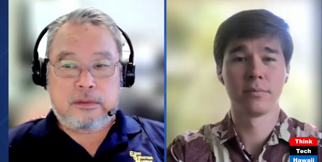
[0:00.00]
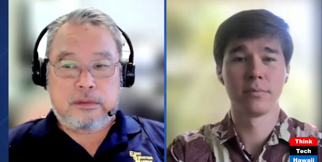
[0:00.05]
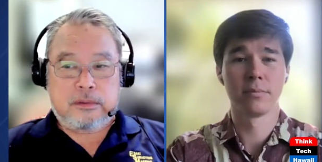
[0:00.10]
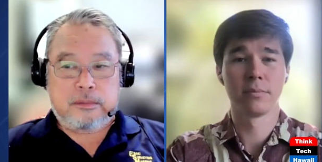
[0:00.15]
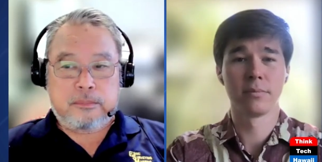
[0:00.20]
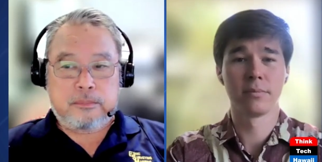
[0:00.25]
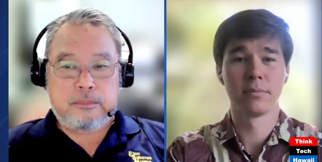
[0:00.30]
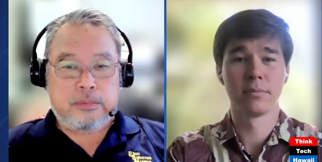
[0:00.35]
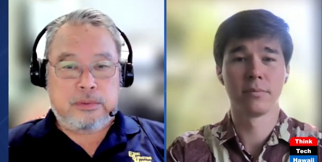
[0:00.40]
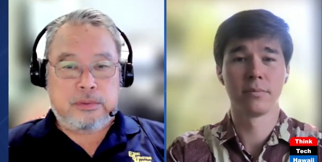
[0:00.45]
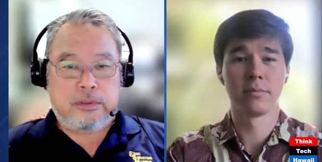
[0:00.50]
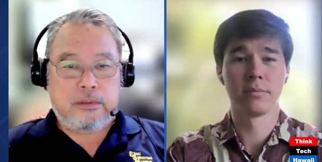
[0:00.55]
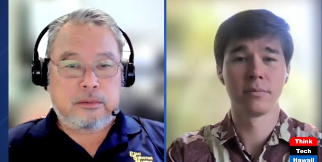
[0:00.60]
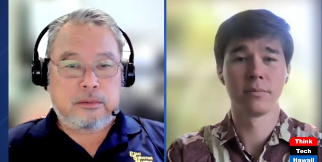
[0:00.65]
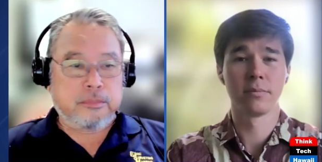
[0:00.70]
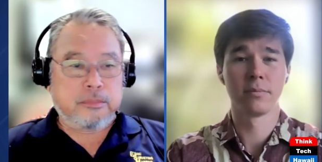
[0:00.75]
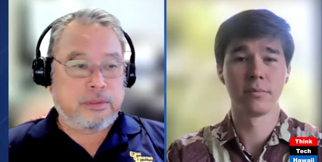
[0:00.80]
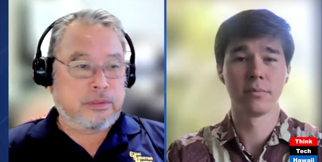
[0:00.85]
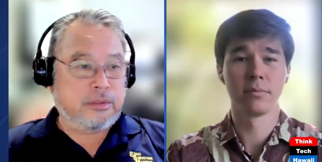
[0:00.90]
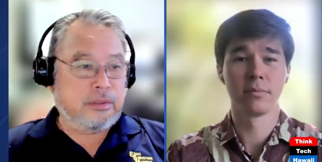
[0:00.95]

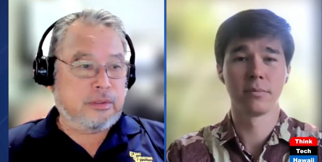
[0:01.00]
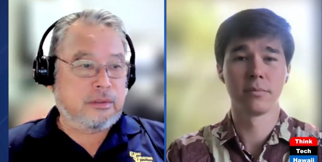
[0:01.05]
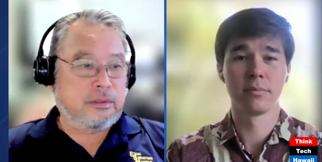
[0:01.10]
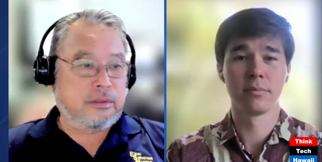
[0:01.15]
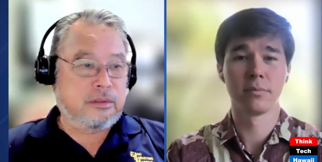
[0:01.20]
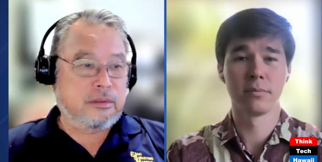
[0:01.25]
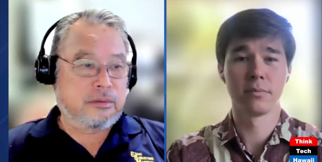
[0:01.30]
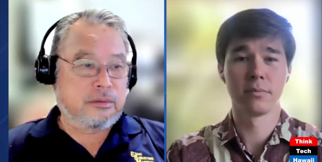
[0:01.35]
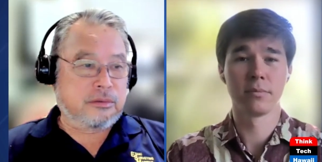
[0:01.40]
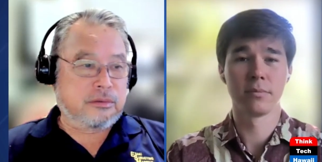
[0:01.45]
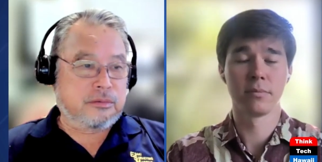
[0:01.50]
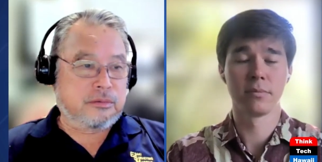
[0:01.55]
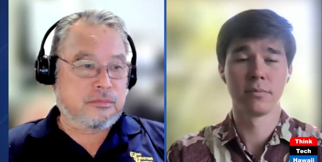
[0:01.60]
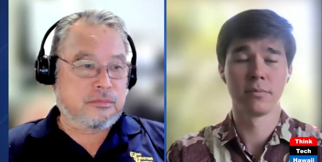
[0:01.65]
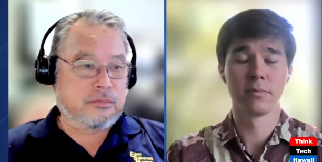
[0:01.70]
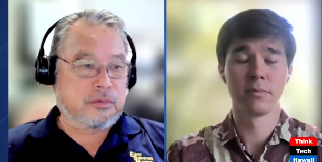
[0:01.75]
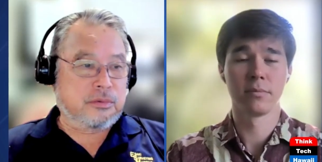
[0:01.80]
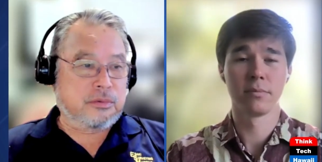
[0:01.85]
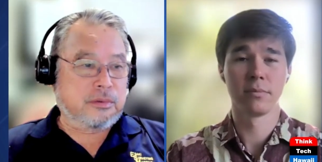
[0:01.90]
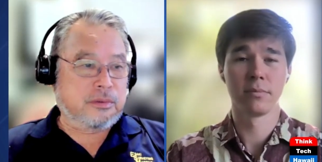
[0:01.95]
Speaker 1: it might take years
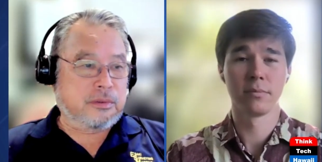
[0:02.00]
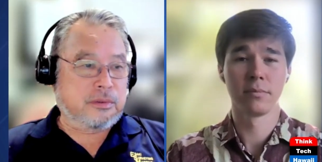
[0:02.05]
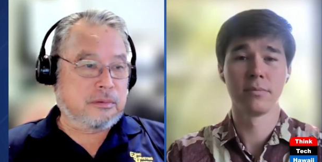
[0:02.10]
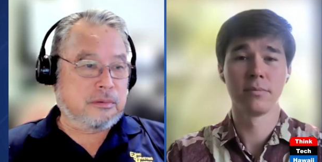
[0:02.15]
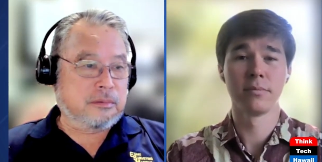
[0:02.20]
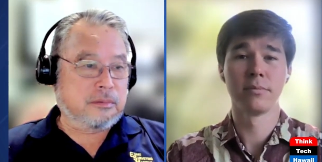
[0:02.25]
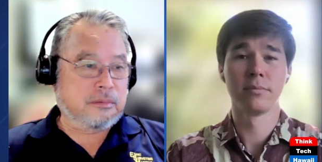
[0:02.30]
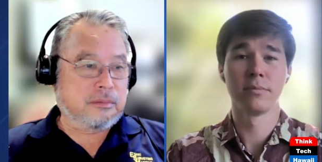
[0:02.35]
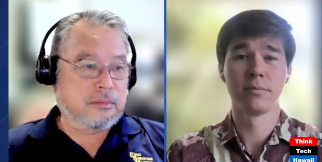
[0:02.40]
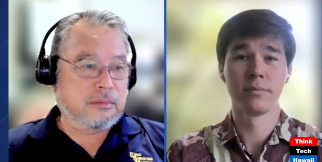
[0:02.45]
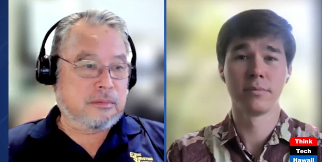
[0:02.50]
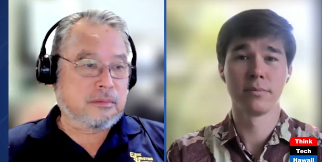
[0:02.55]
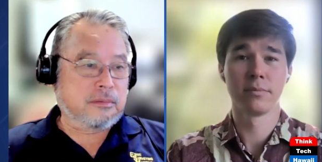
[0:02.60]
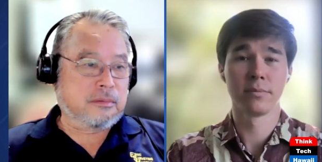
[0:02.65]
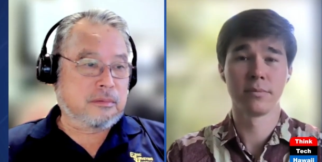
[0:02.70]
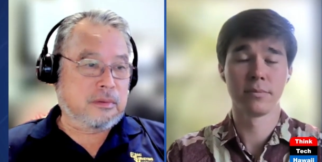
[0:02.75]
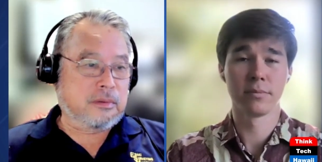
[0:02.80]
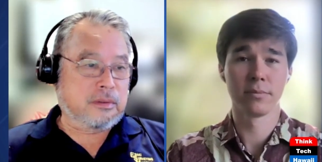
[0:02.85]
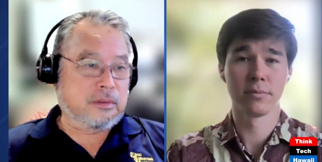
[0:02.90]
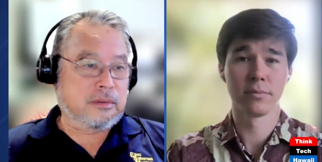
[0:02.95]
for to
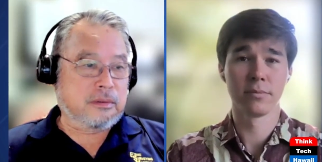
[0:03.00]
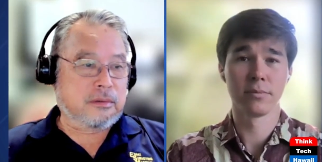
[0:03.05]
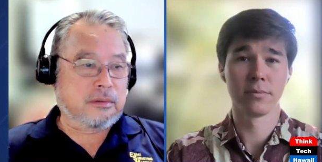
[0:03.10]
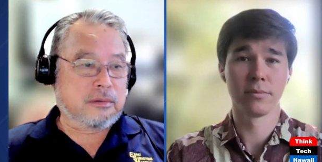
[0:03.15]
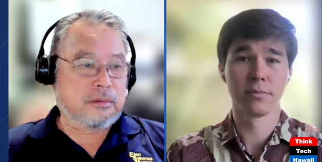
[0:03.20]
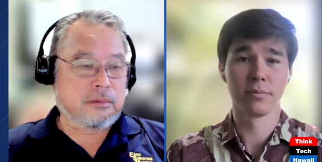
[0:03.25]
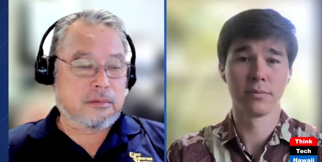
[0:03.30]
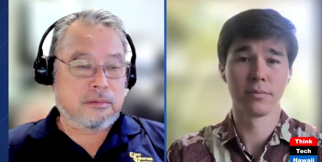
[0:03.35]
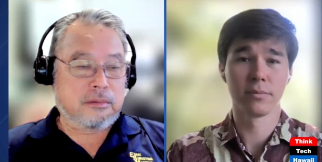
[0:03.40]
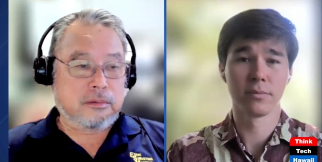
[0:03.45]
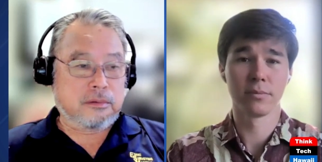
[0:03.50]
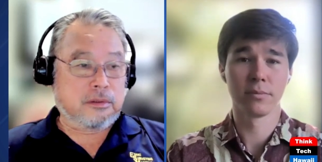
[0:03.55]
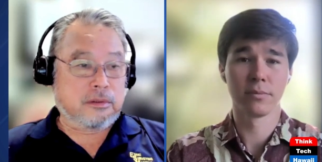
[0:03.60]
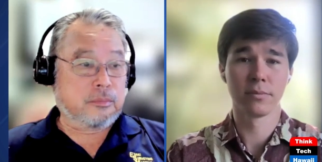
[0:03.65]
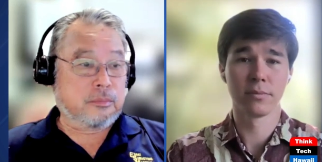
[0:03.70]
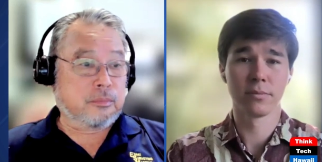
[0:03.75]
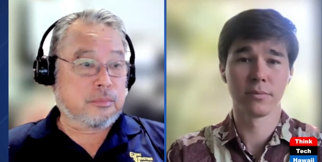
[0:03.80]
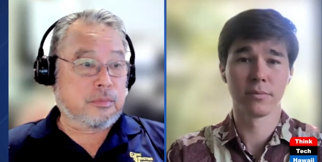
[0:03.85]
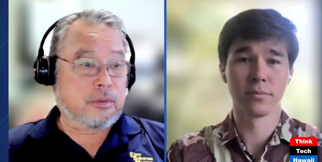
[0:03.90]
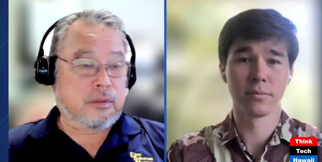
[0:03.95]
get that all
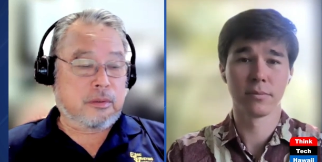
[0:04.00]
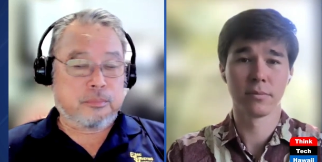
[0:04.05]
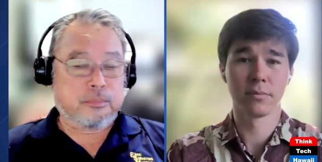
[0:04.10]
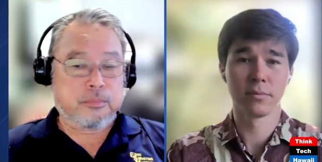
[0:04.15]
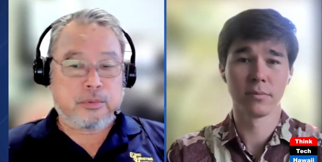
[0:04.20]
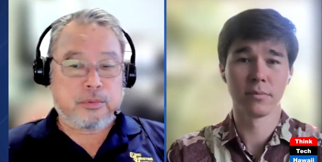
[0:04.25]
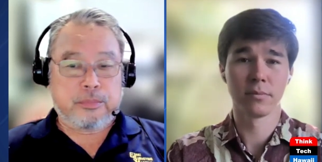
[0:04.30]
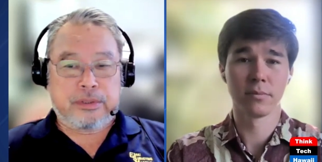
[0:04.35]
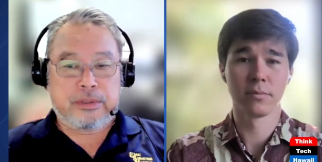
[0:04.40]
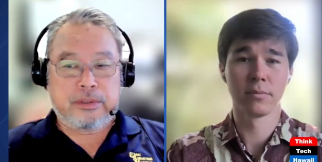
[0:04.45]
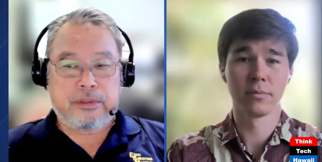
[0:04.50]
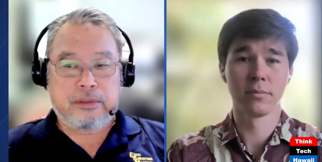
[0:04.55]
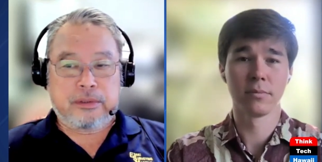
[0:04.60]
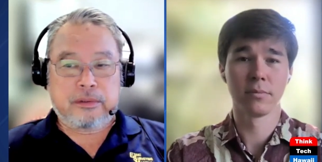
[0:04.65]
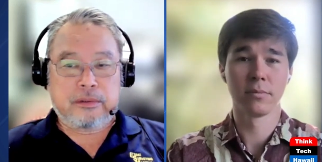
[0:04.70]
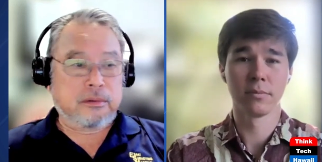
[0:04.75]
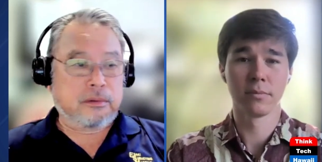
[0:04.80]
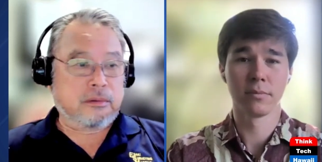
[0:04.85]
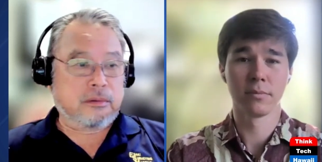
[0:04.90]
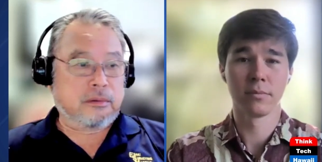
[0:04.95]
the
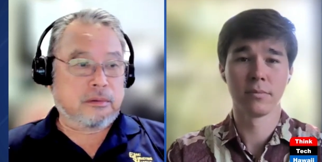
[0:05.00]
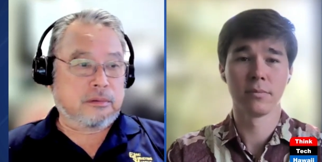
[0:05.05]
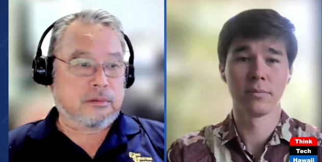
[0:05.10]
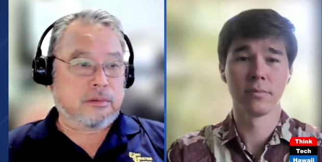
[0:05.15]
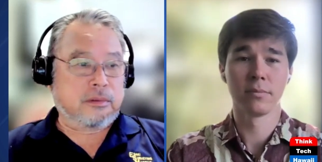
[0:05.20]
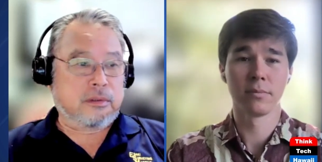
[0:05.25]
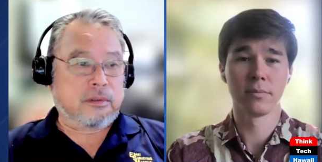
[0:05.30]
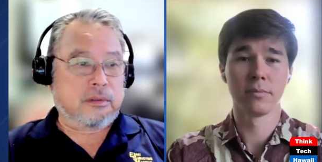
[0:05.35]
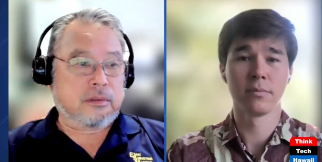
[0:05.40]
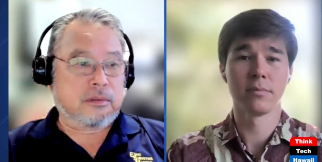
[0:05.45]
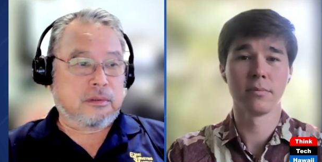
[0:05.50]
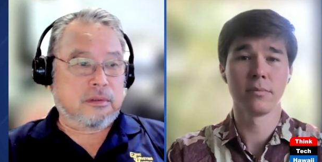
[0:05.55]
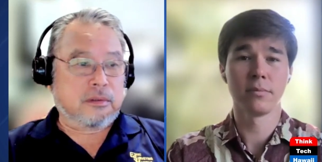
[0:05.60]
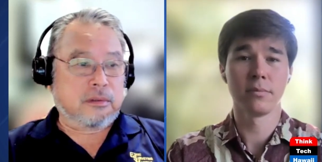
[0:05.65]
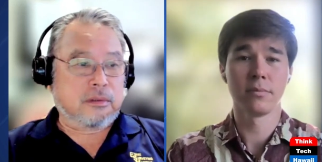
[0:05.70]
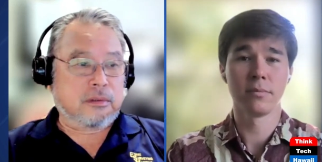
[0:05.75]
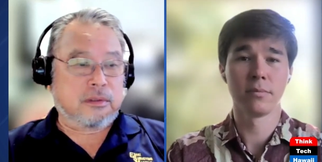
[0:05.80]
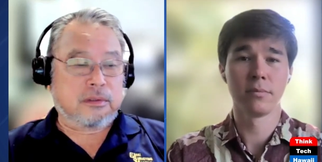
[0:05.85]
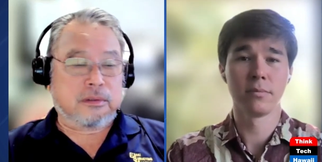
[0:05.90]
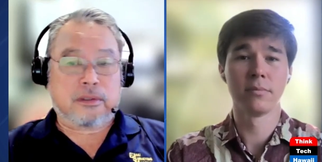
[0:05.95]
permitting or the
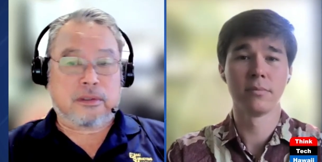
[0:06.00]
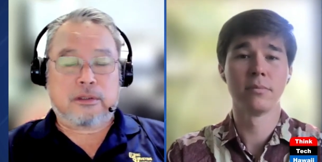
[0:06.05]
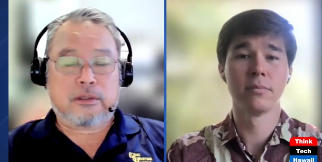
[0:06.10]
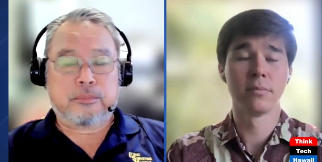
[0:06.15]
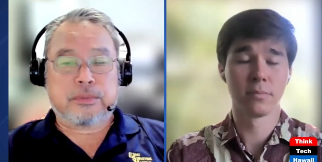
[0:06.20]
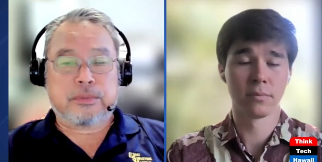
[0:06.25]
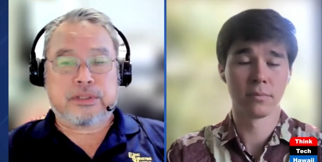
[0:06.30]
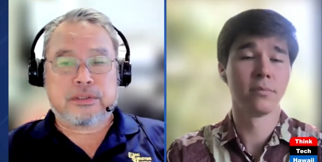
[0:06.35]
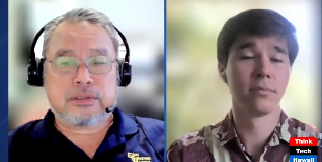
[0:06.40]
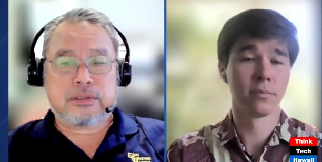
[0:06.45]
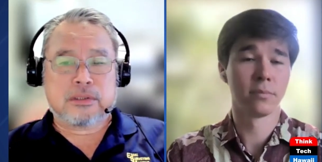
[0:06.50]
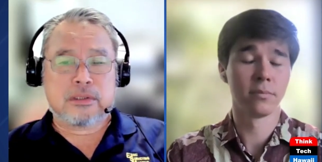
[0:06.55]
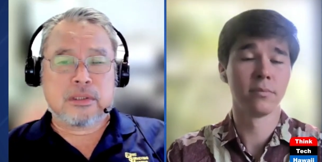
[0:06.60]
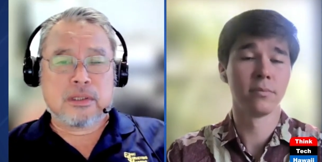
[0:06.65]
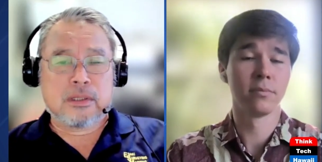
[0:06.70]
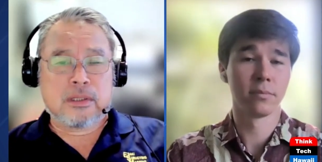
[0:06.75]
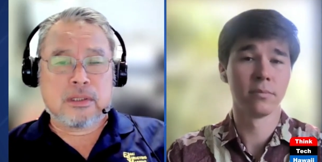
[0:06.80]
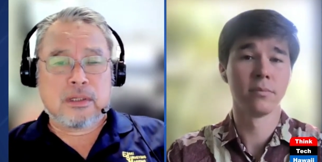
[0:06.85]
entitlements.